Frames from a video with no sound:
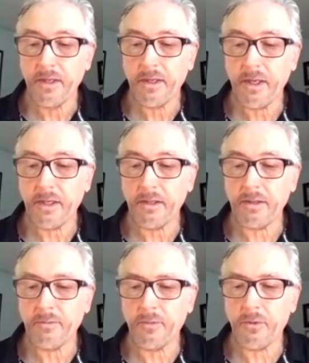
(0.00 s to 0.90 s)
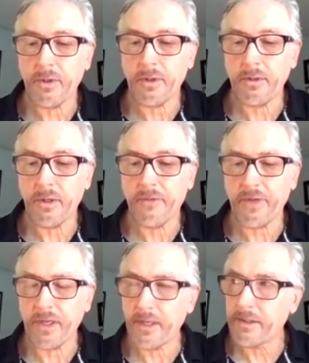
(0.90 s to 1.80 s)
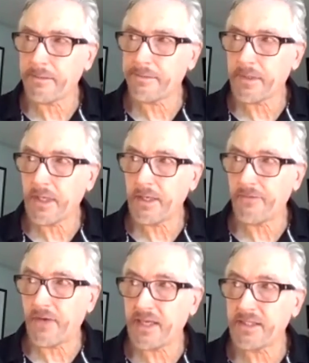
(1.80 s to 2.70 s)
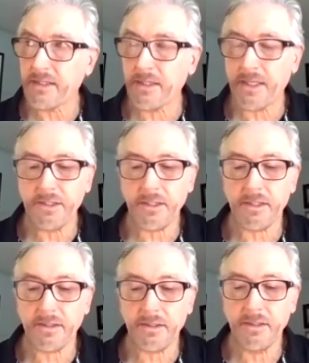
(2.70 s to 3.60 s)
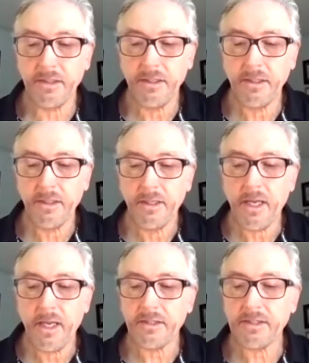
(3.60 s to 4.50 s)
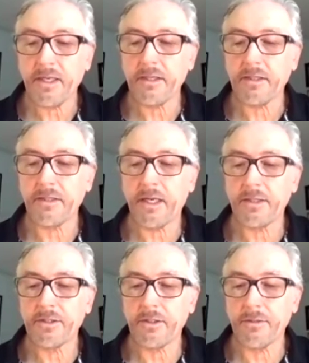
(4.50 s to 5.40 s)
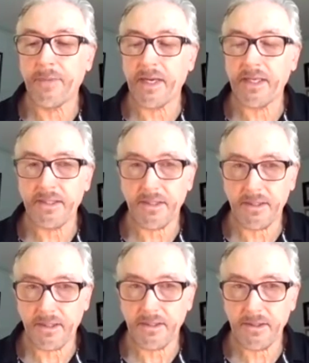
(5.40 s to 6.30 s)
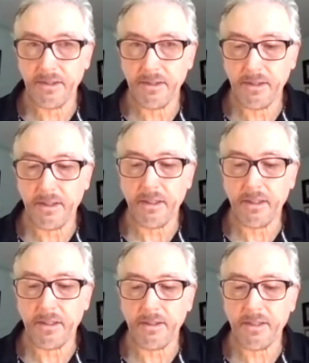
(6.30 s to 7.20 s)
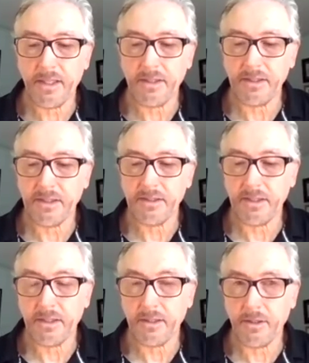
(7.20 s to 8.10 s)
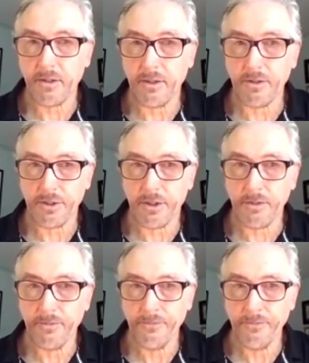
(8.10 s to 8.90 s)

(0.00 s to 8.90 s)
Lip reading: a more of a kind of isolationist and psychological mindedness that existed in our culture.